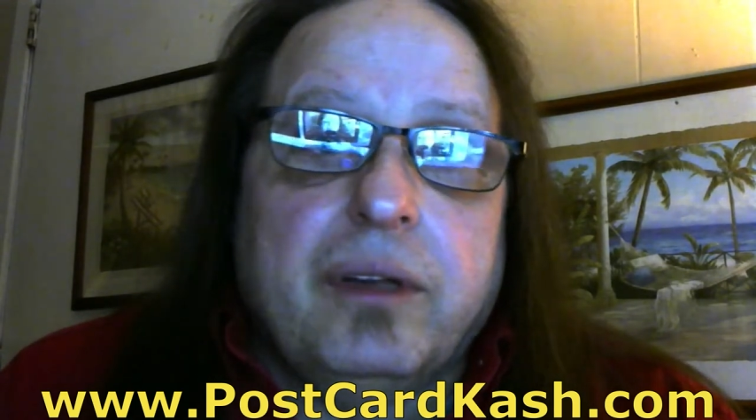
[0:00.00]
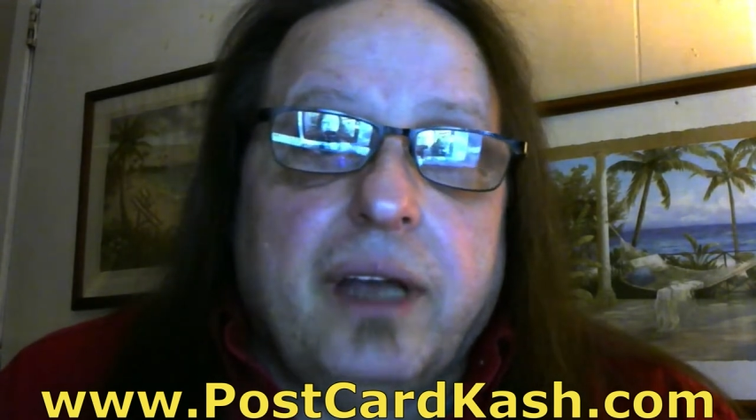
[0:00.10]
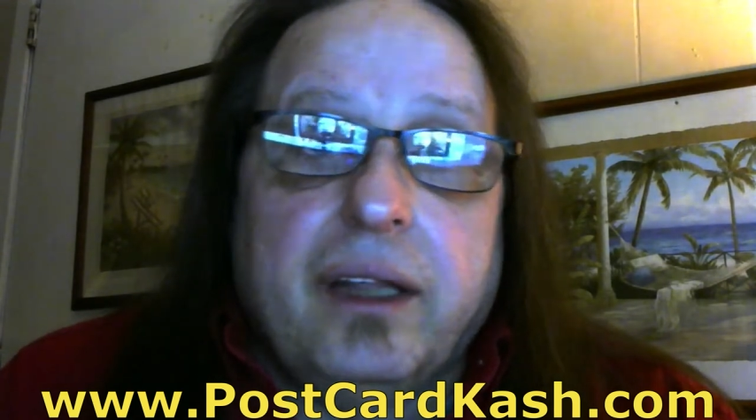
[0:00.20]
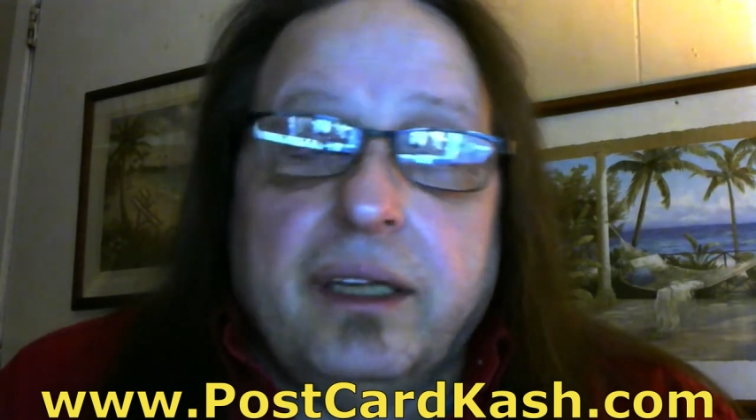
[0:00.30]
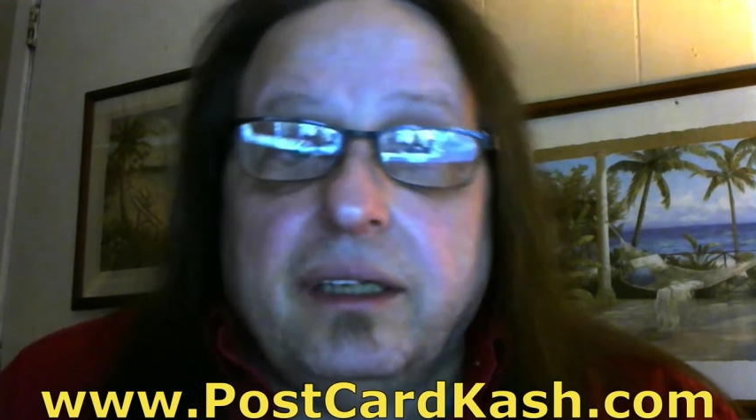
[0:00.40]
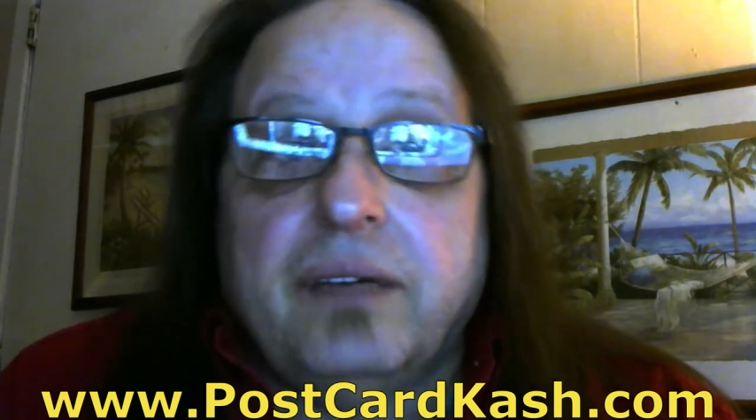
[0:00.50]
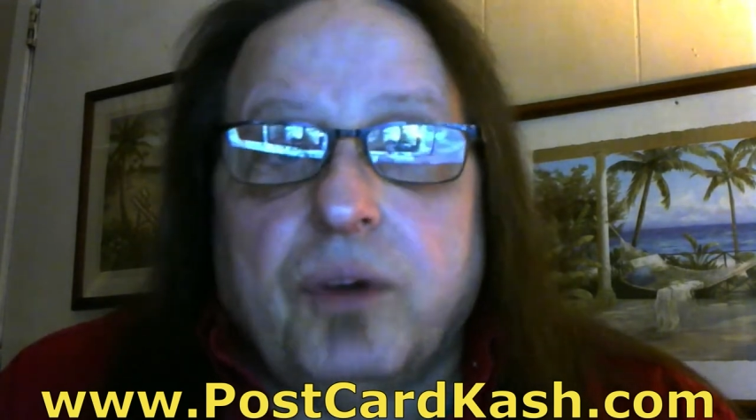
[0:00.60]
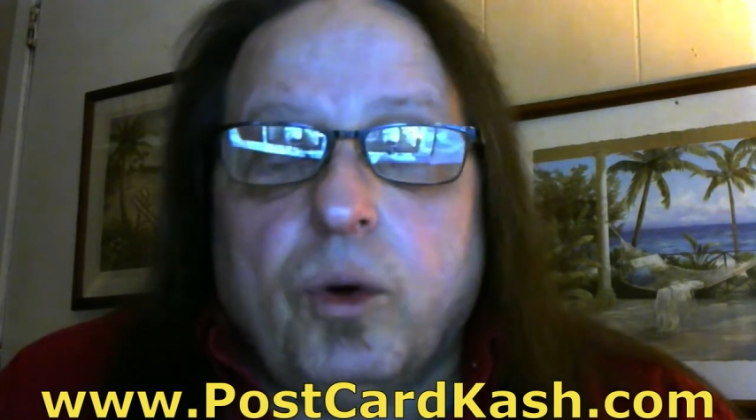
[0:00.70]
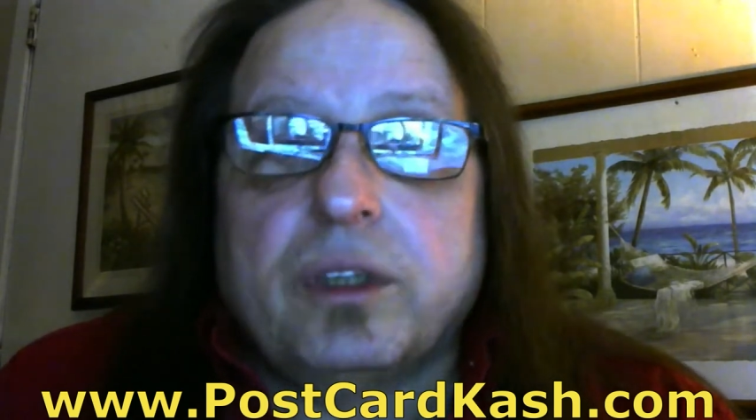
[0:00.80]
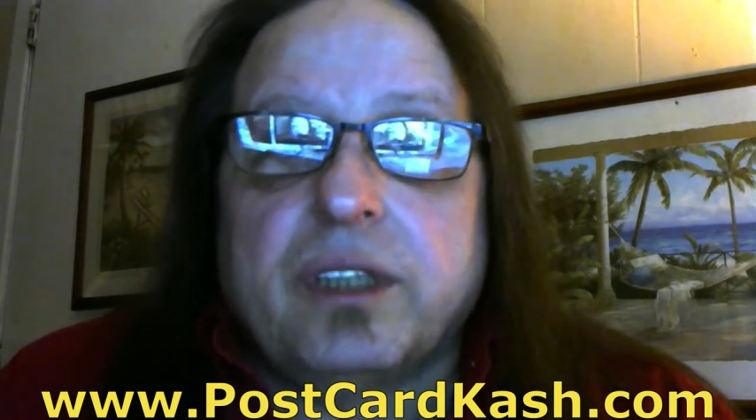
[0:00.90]
Now, that, of
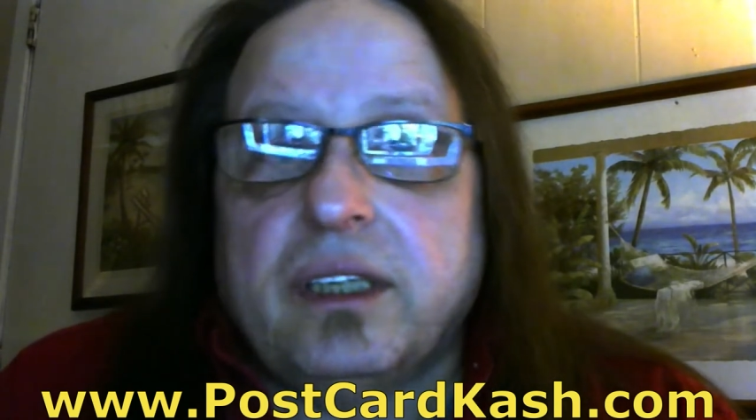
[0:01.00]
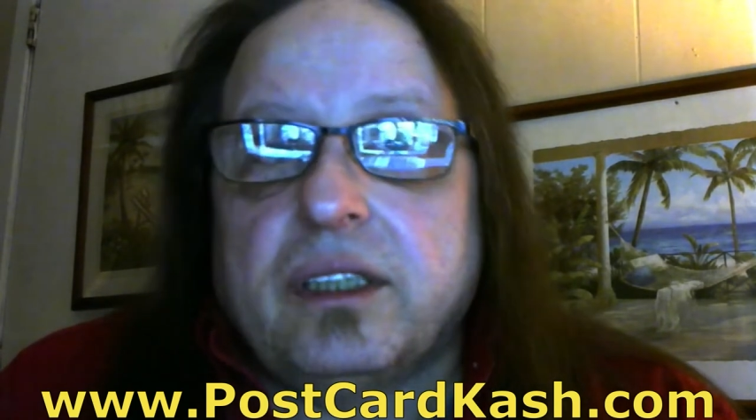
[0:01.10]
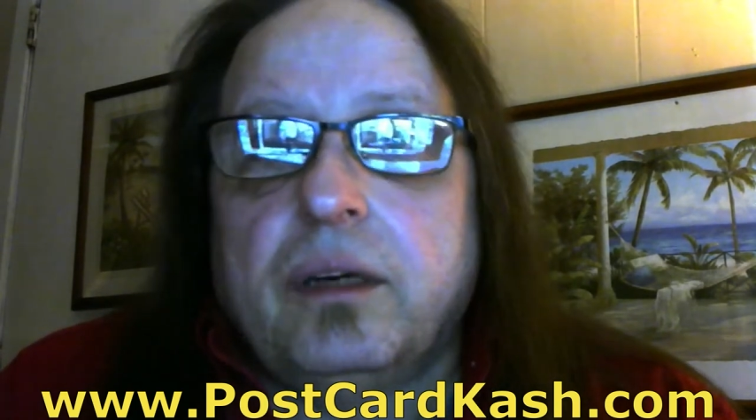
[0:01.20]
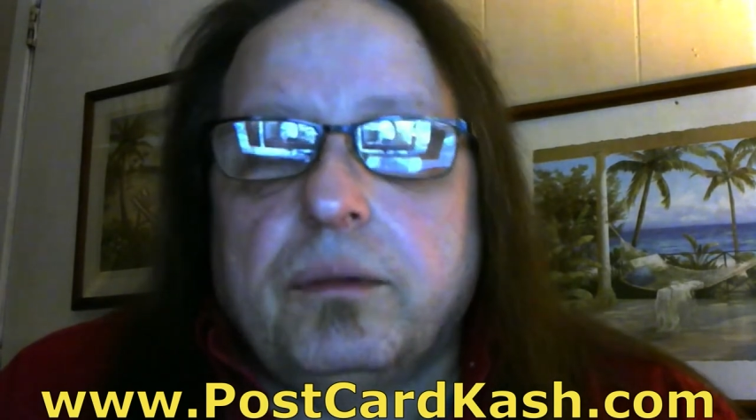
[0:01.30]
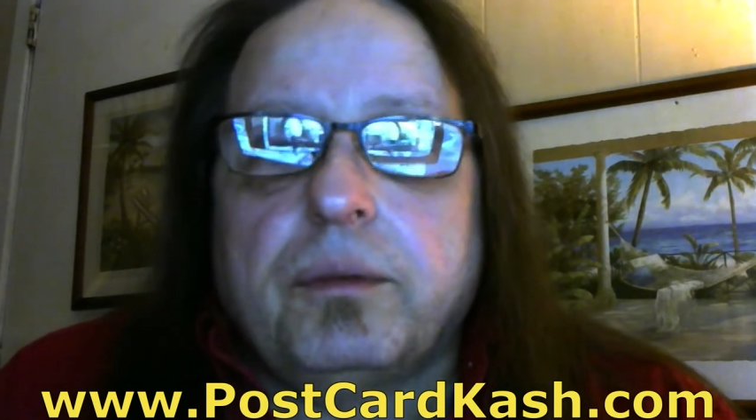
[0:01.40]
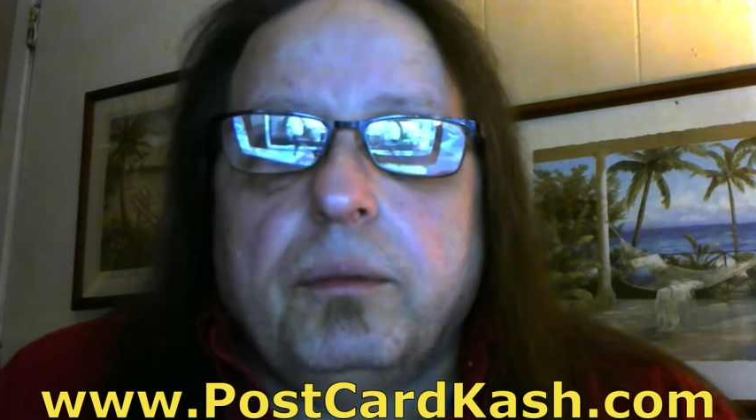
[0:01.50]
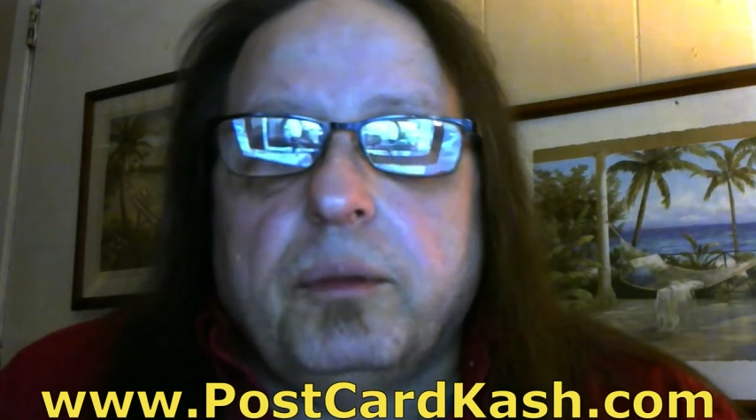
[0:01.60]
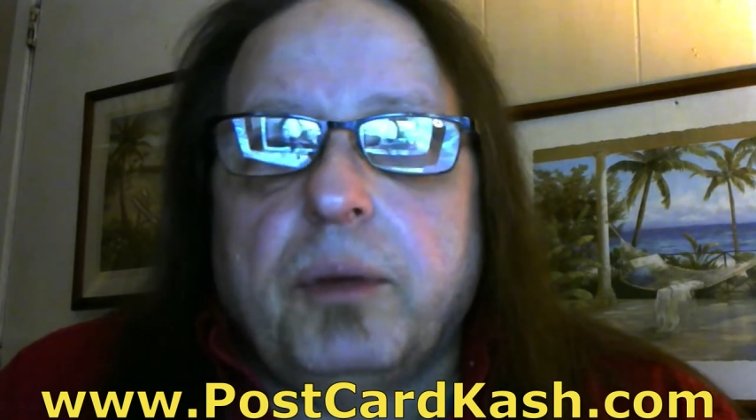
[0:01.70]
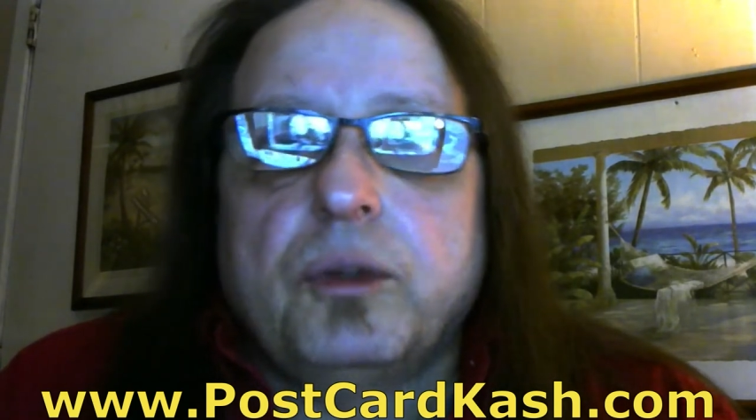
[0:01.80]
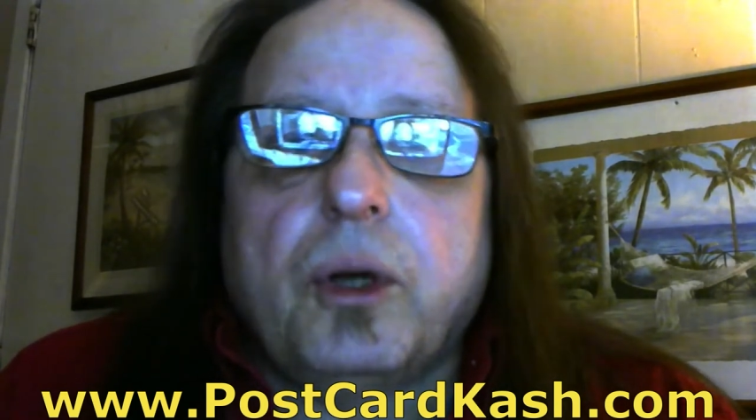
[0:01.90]
course, that comes from the
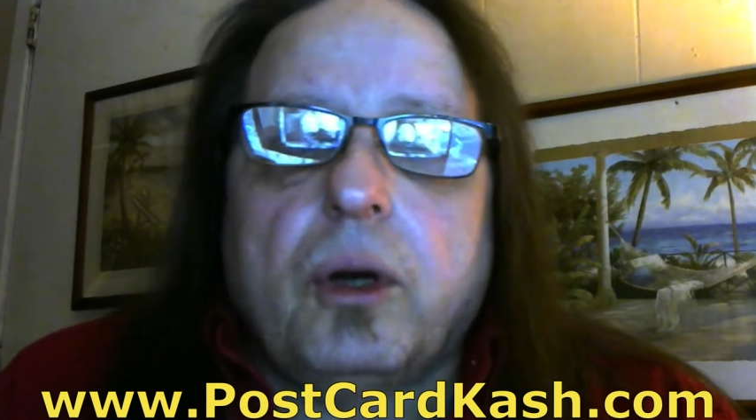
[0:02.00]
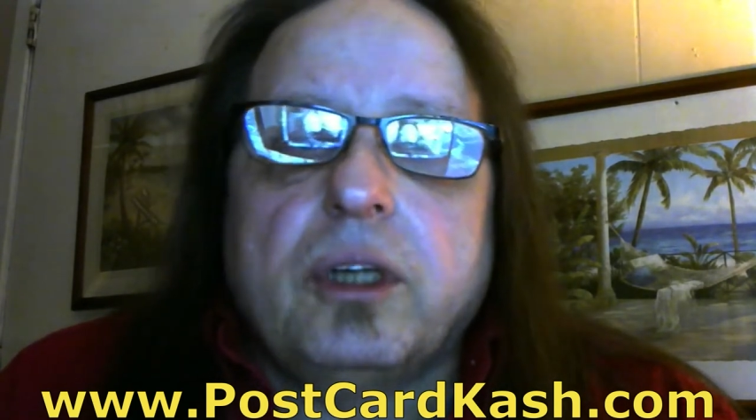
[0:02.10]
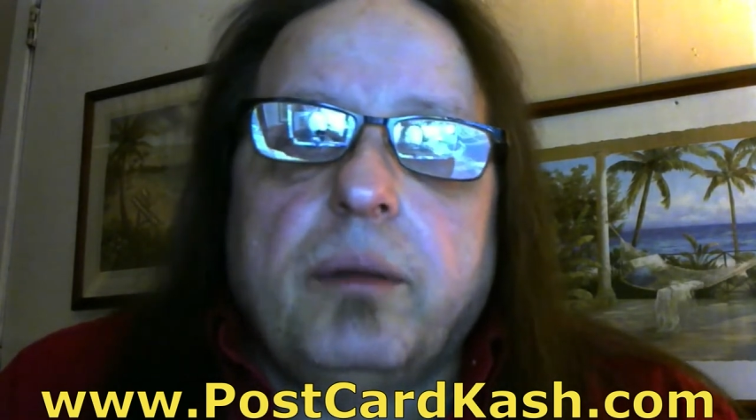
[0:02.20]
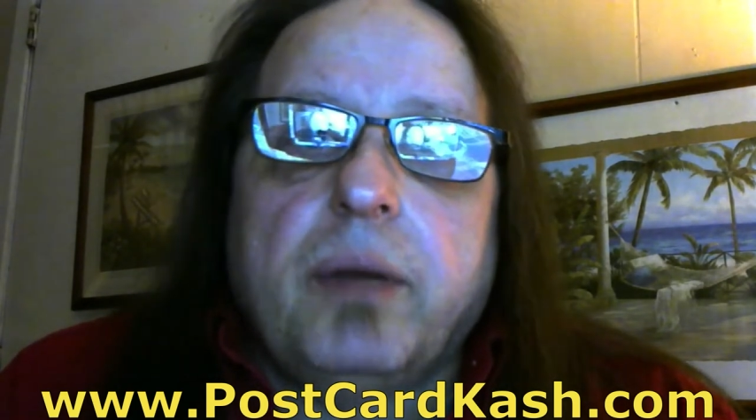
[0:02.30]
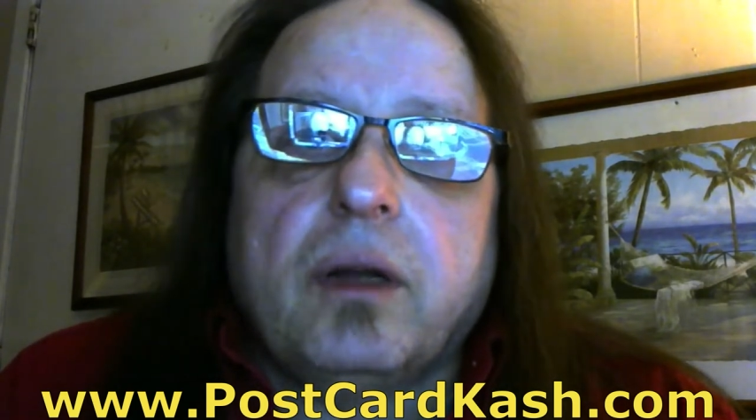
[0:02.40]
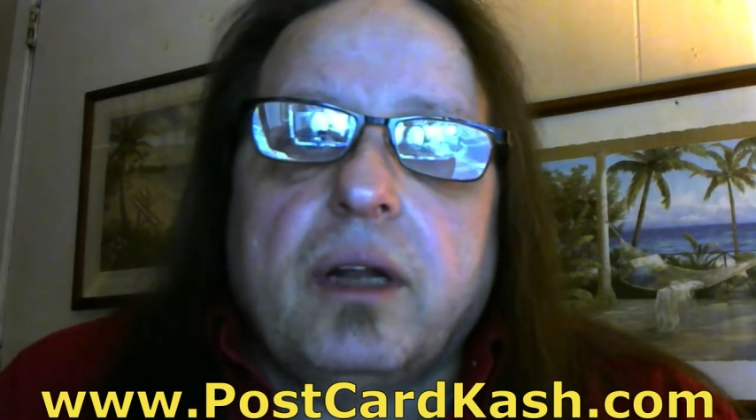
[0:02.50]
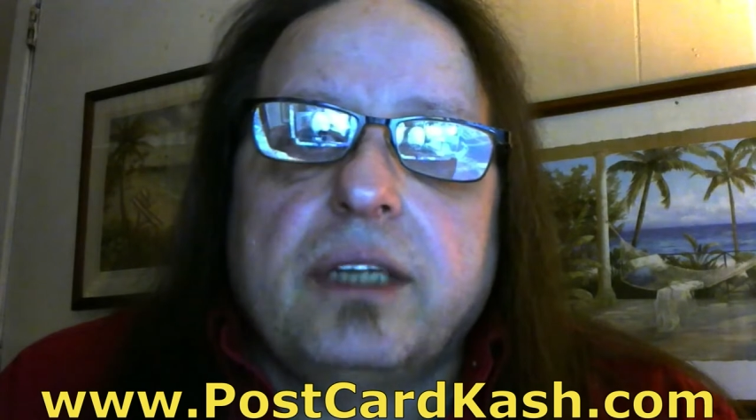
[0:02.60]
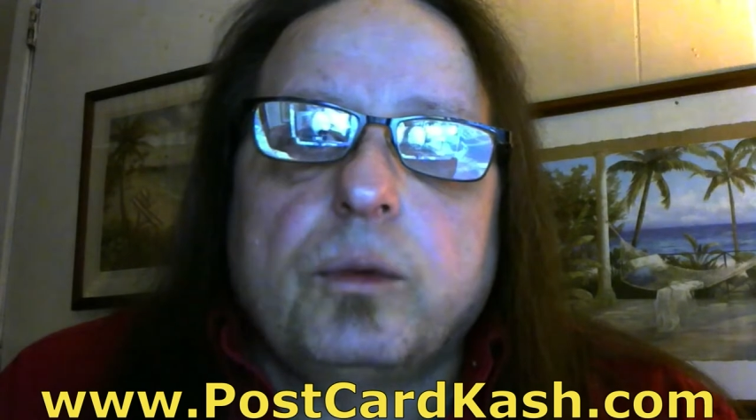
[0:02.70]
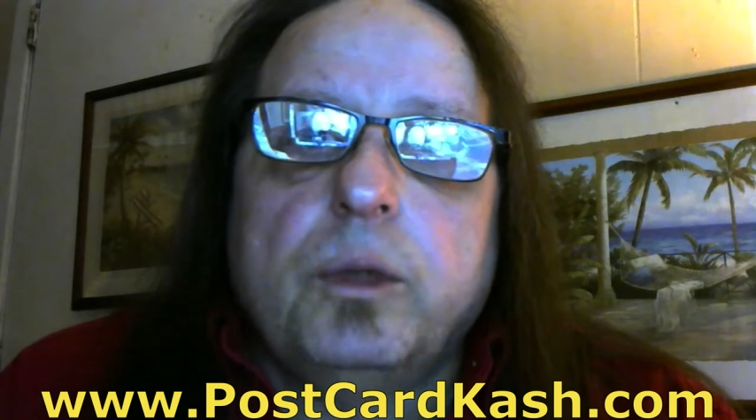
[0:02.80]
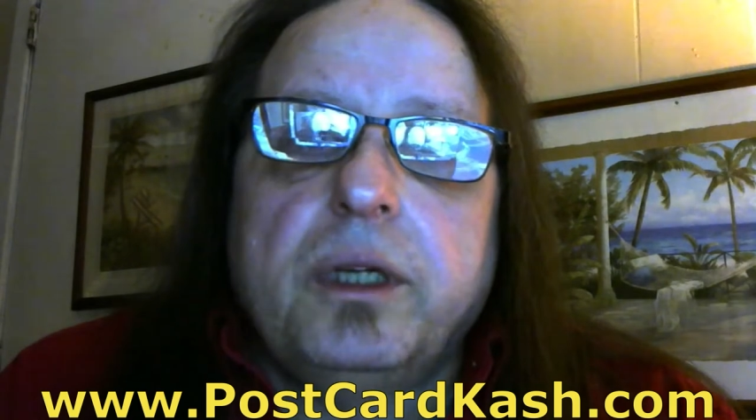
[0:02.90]
postcards I made
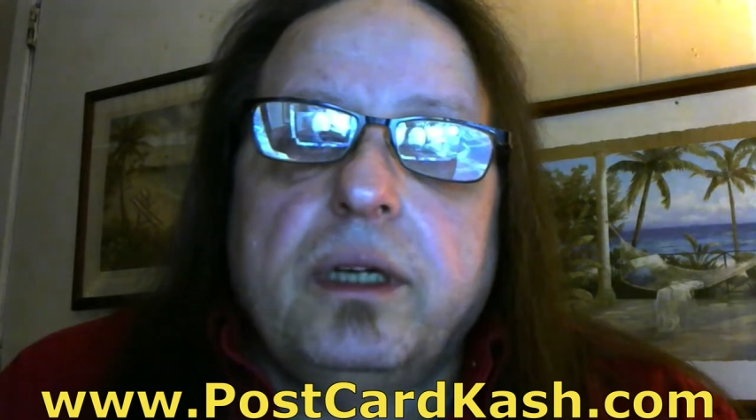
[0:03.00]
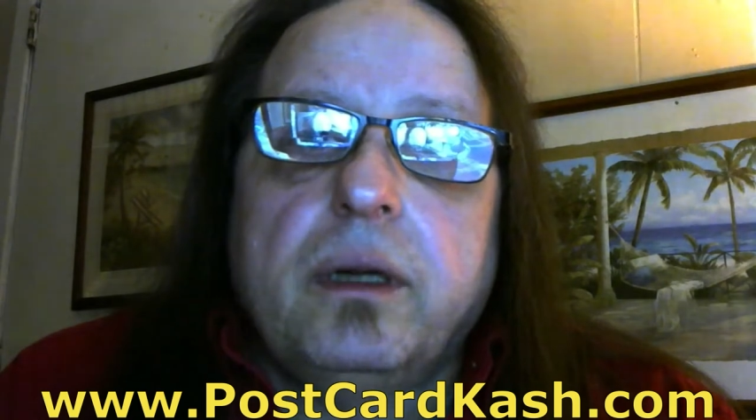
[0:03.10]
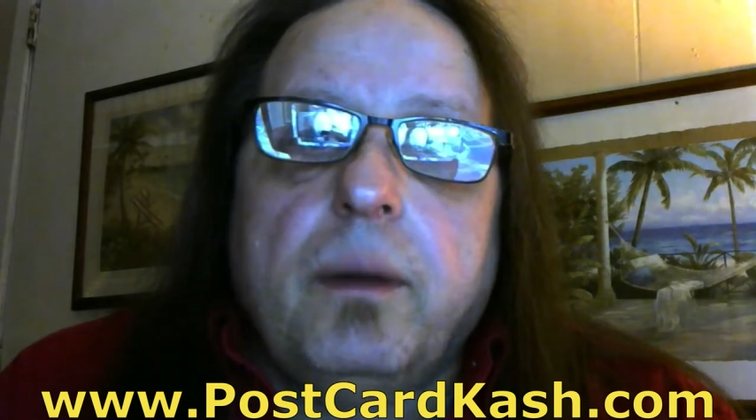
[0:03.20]
last week